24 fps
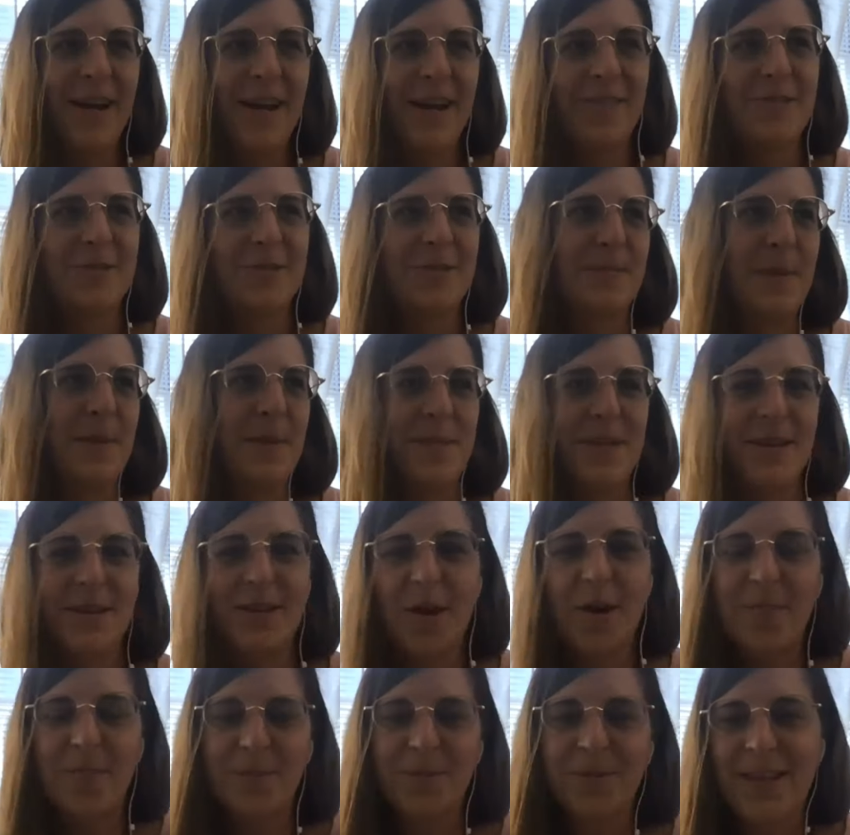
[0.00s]
it was maybe a
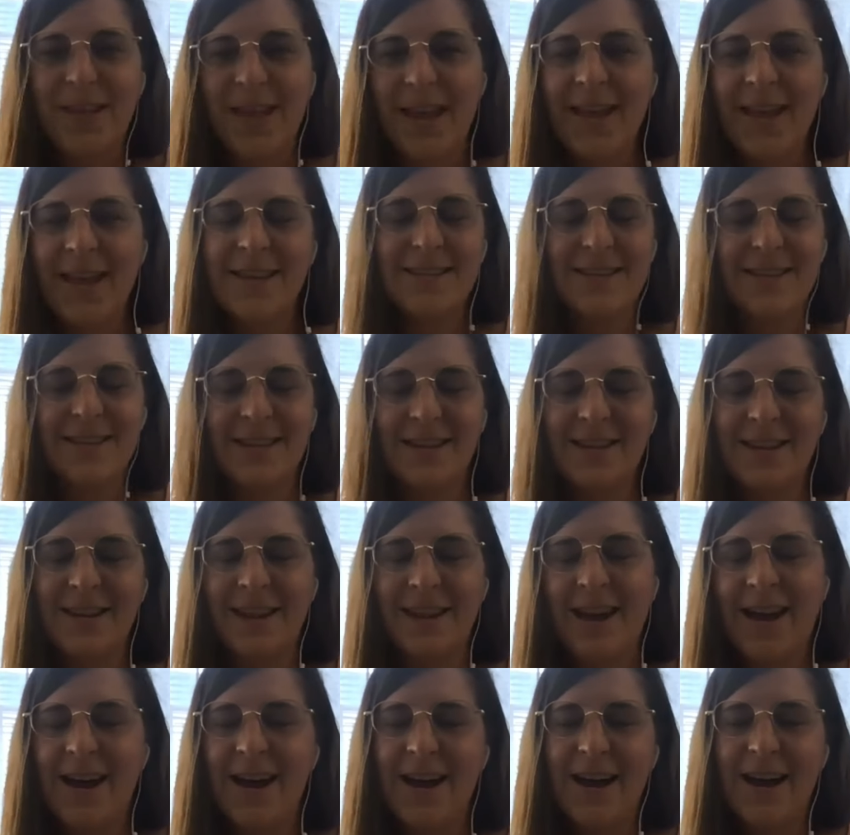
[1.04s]
couple days, and
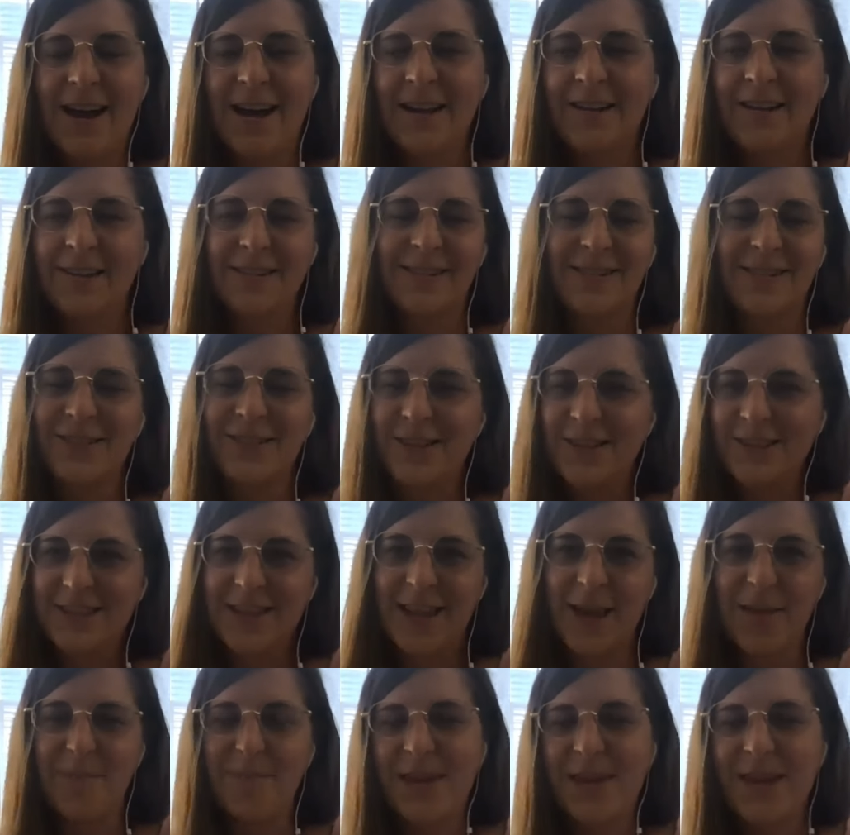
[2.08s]
I just
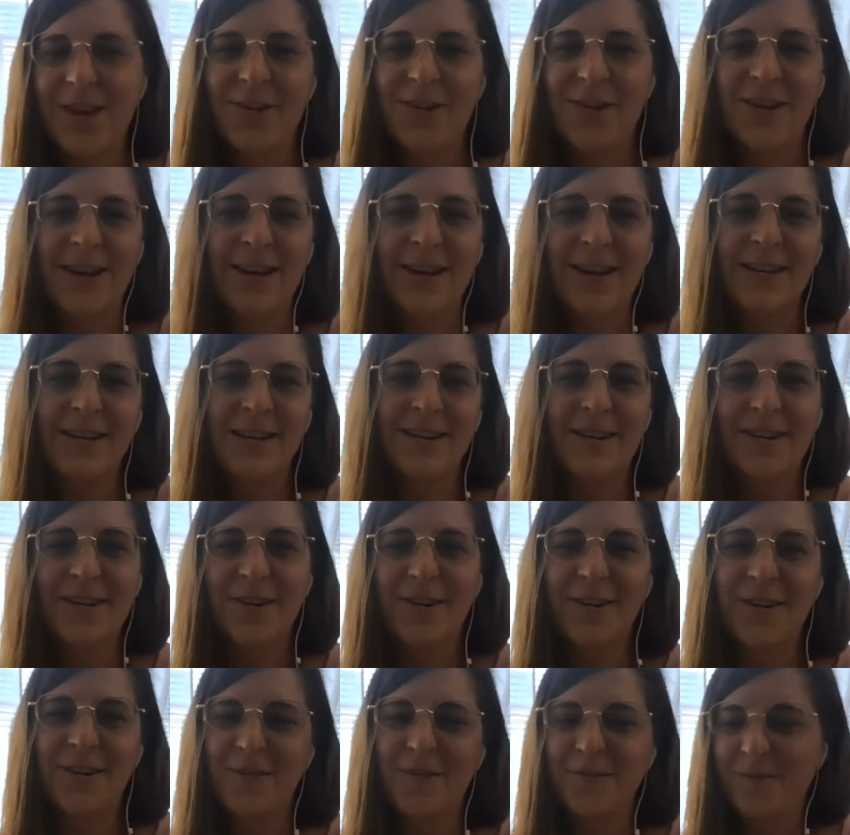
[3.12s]
kept hearing
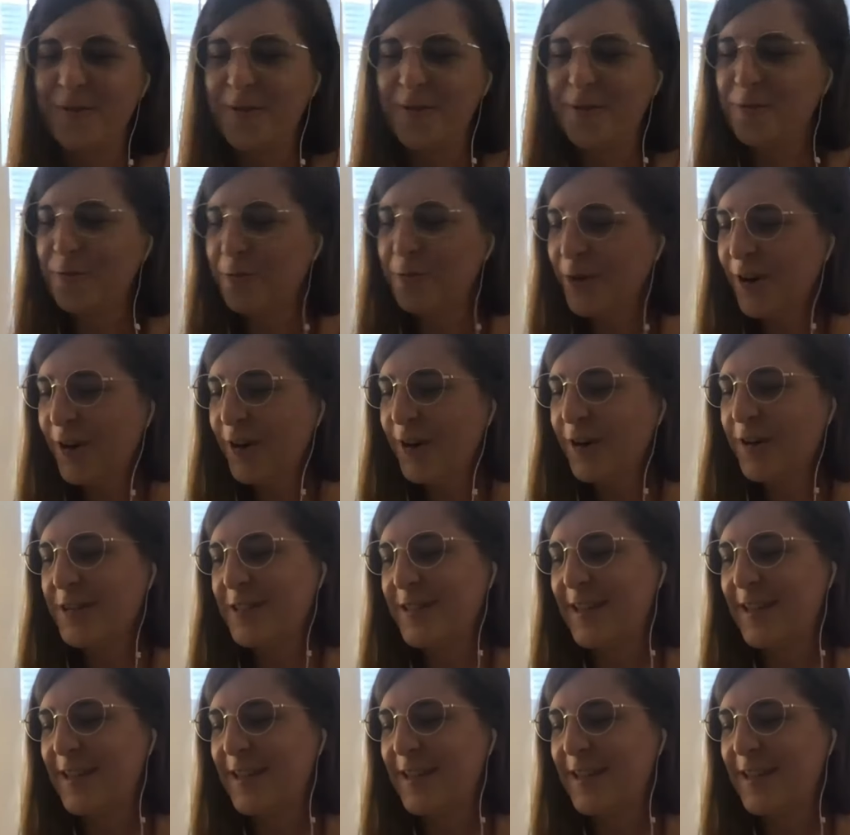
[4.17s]
her words,